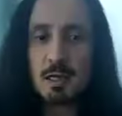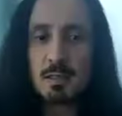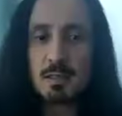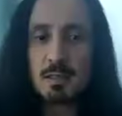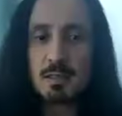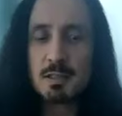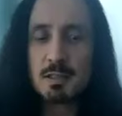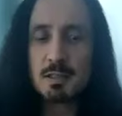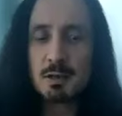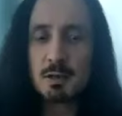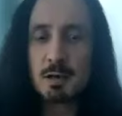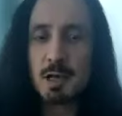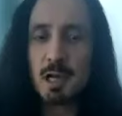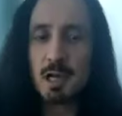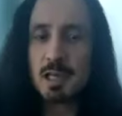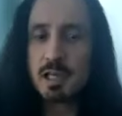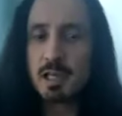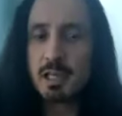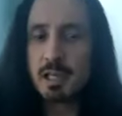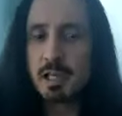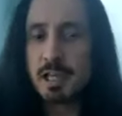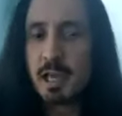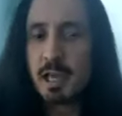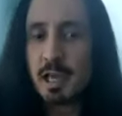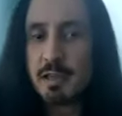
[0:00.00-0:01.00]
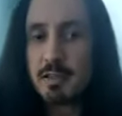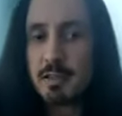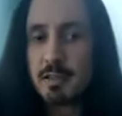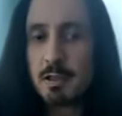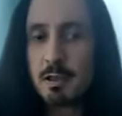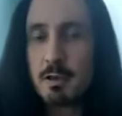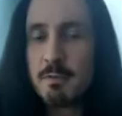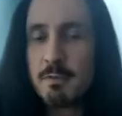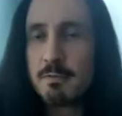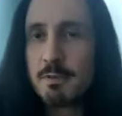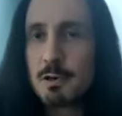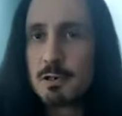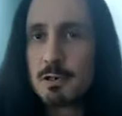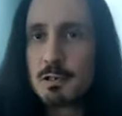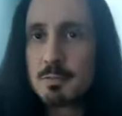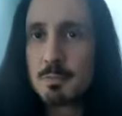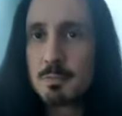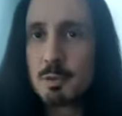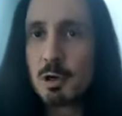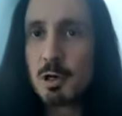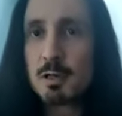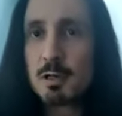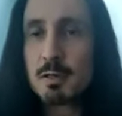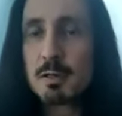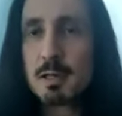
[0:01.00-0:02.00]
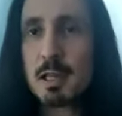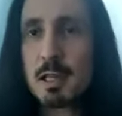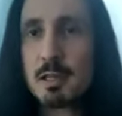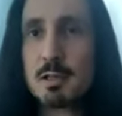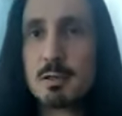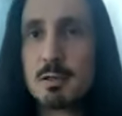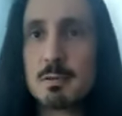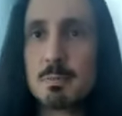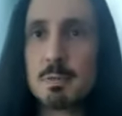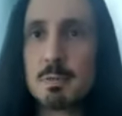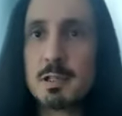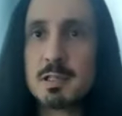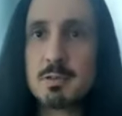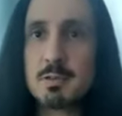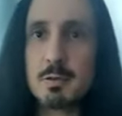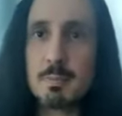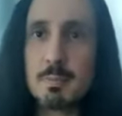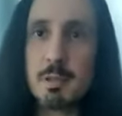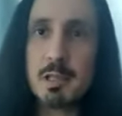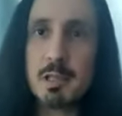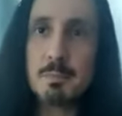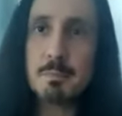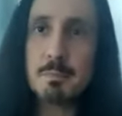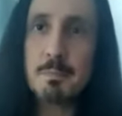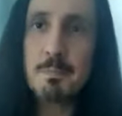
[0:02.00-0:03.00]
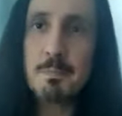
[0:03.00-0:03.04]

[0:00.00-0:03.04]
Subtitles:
Sorry, I didn't get the first part. Can you please repeat?